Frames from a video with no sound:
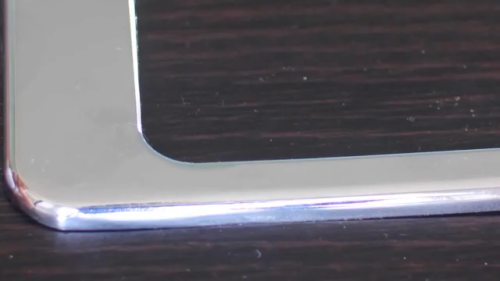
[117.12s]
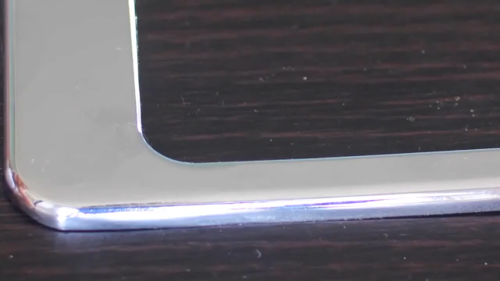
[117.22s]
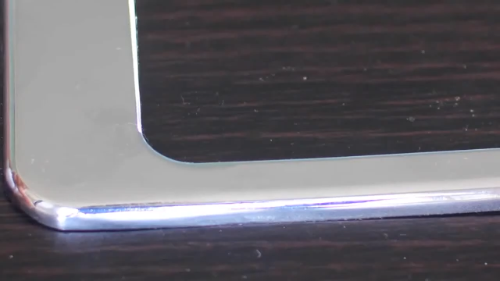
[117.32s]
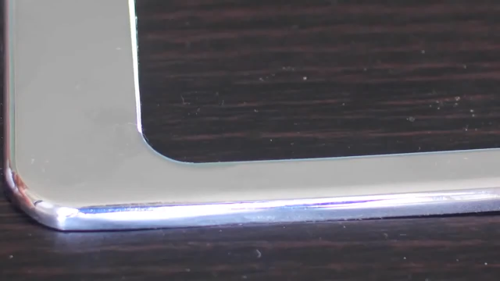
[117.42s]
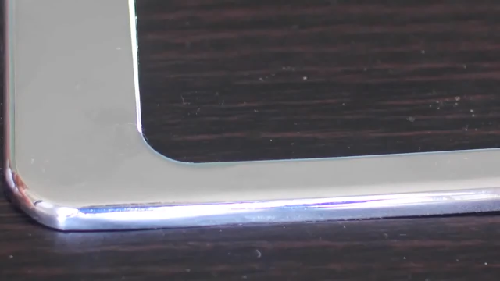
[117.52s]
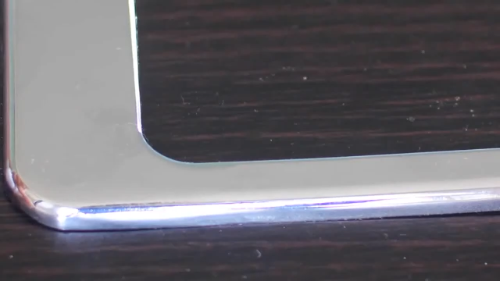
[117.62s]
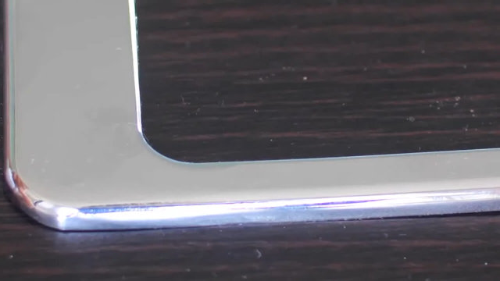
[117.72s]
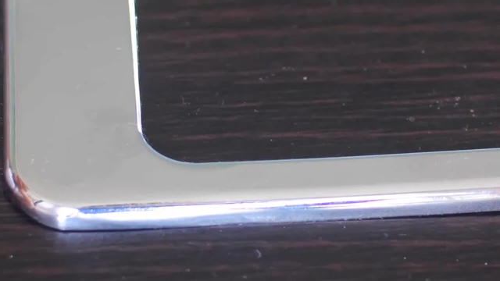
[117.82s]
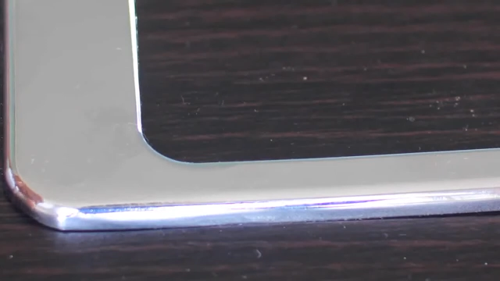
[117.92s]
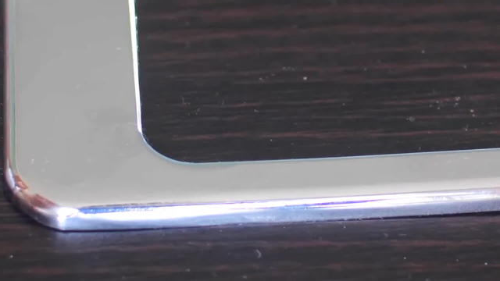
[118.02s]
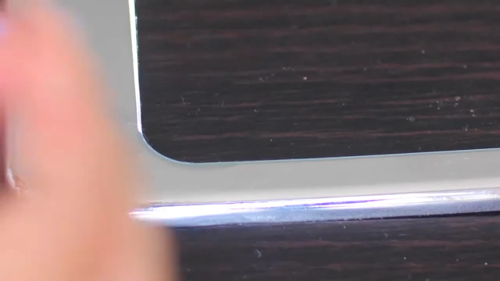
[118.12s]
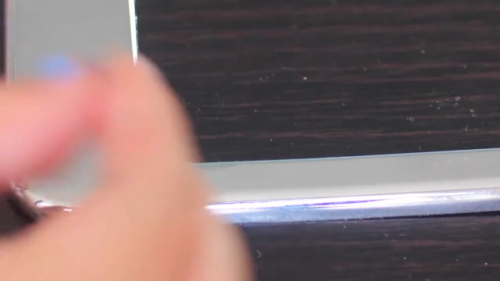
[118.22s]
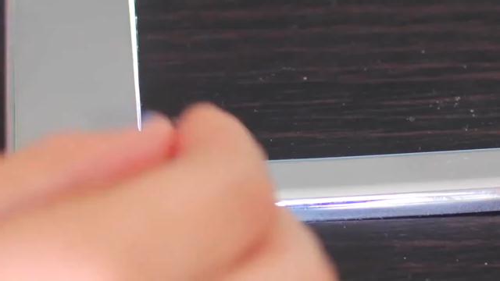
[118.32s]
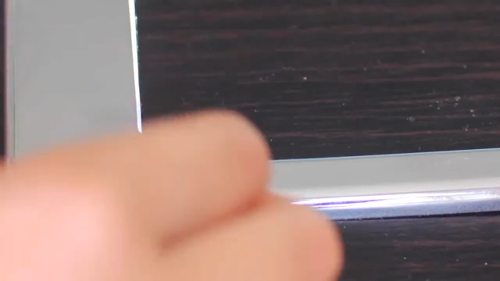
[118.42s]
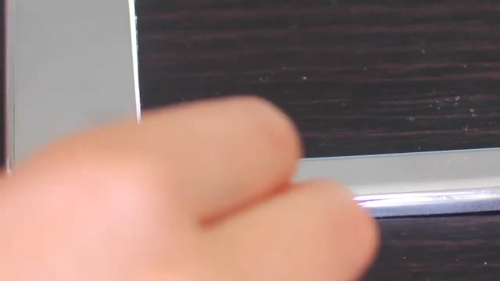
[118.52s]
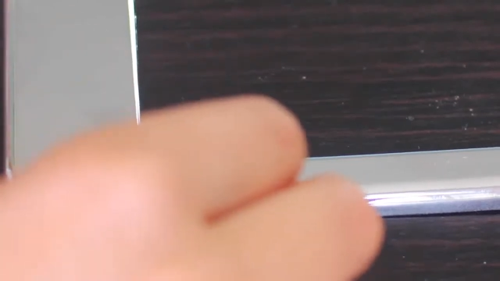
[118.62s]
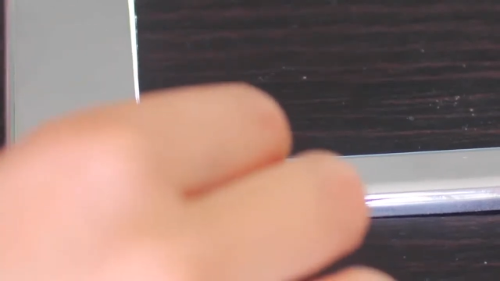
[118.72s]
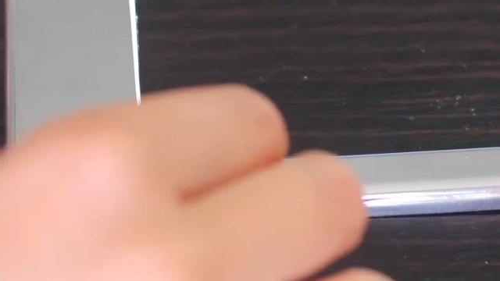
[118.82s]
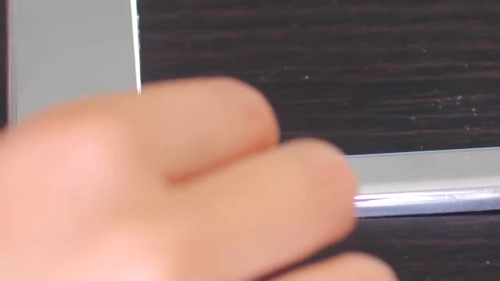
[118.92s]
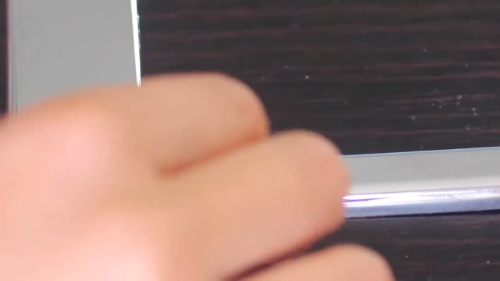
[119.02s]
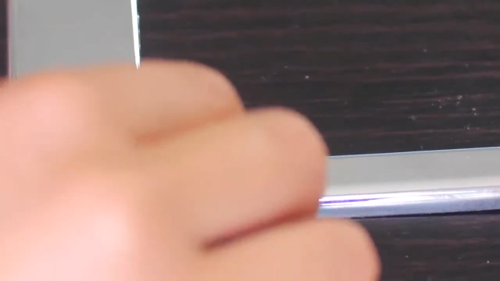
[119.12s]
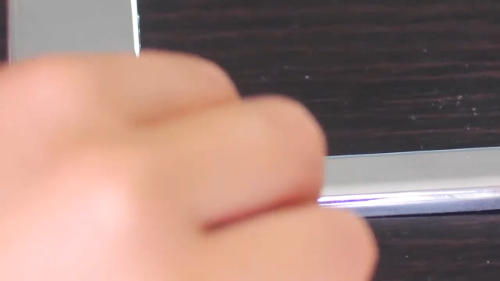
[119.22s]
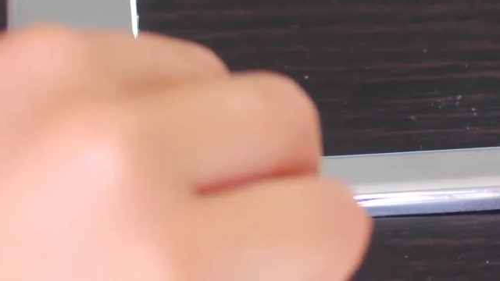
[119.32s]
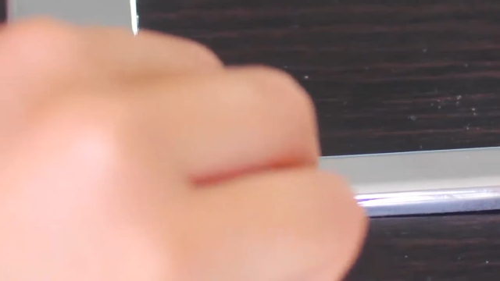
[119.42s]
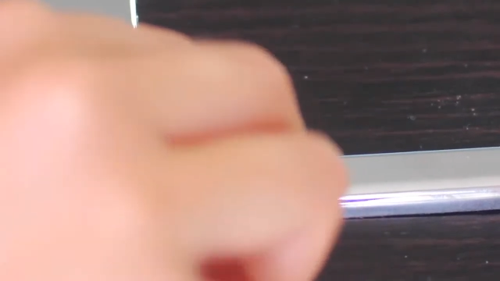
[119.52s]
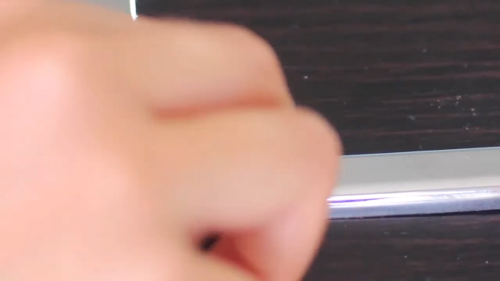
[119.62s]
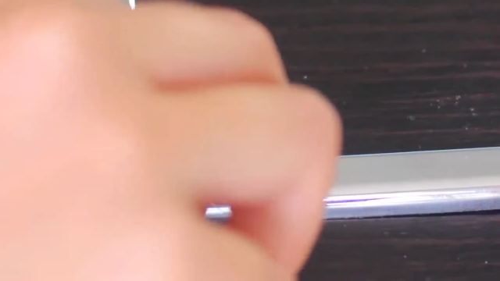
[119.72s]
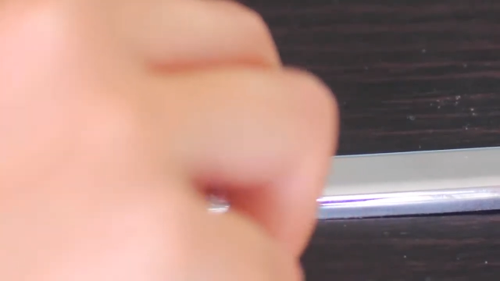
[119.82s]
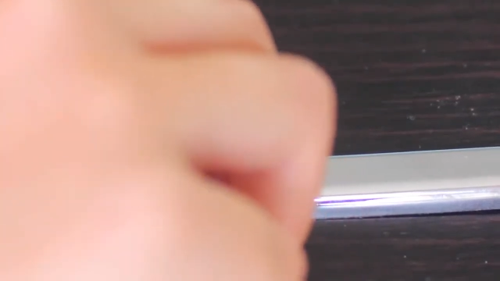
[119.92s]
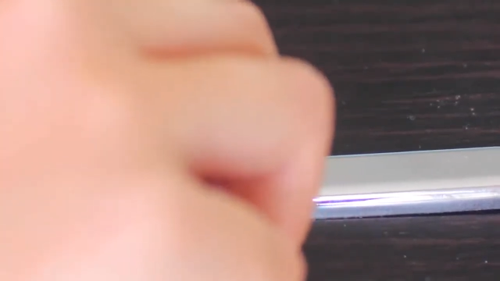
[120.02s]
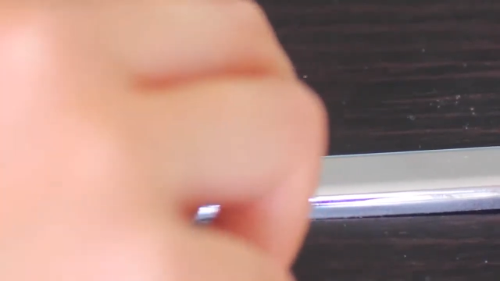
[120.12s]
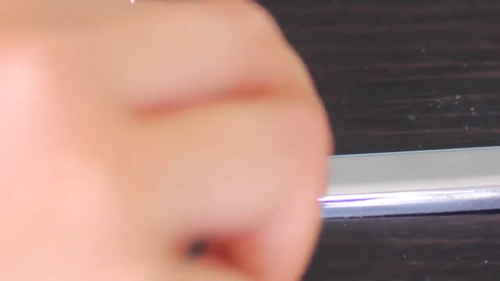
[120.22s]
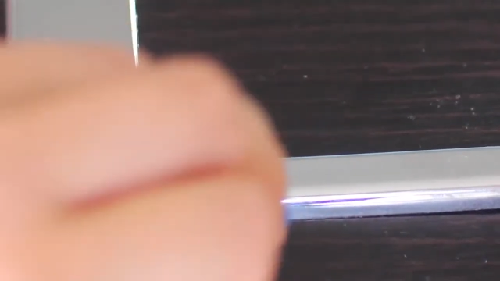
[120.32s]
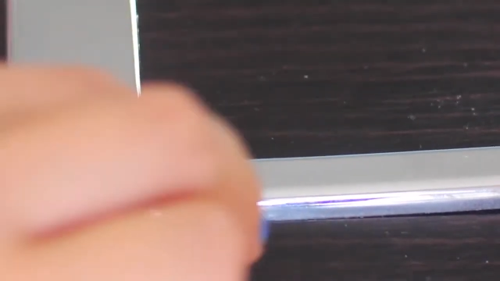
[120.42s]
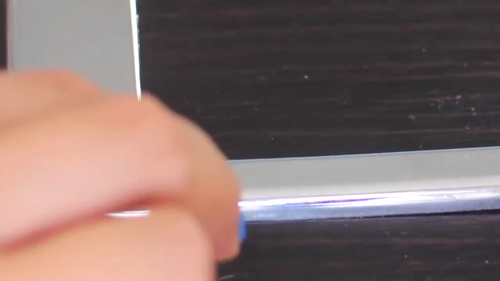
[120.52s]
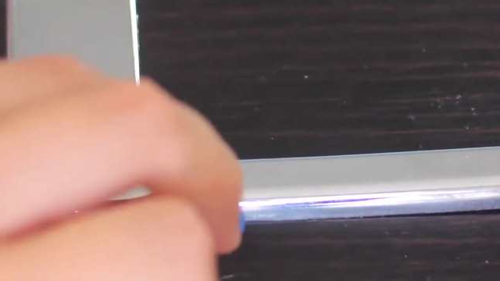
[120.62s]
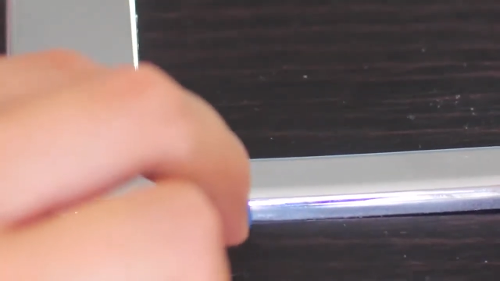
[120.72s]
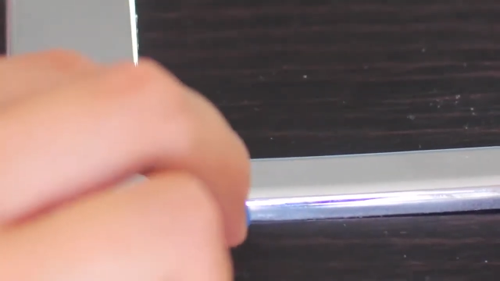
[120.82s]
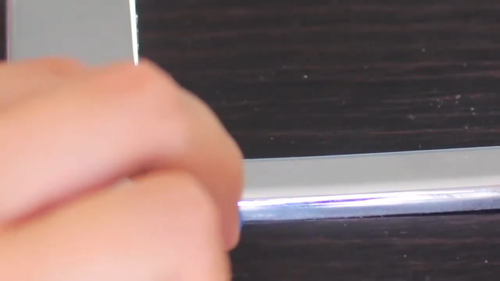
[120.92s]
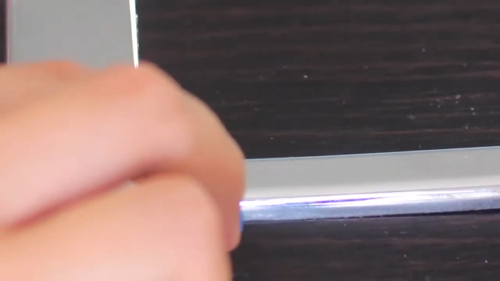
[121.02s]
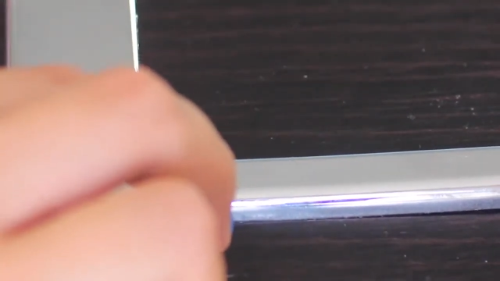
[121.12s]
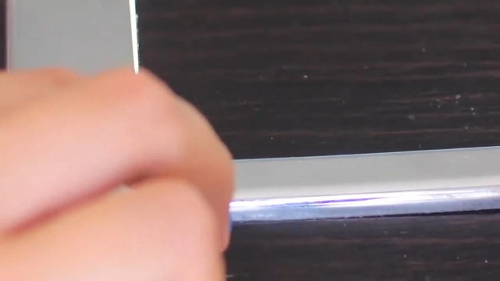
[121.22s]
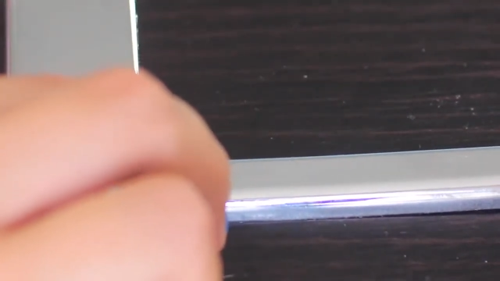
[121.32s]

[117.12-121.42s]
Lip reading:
Nobody's mouth can be seen.